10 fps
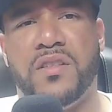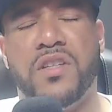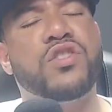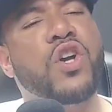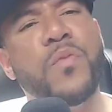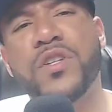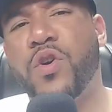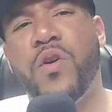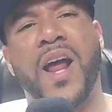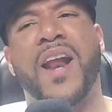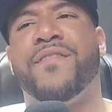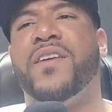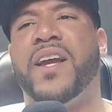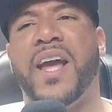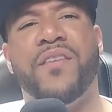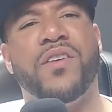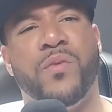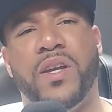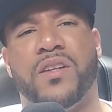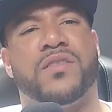there's so much going on. I feel like every
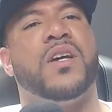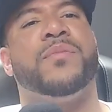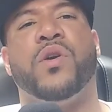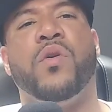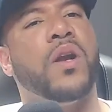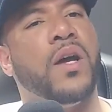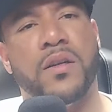week there's something going on. There's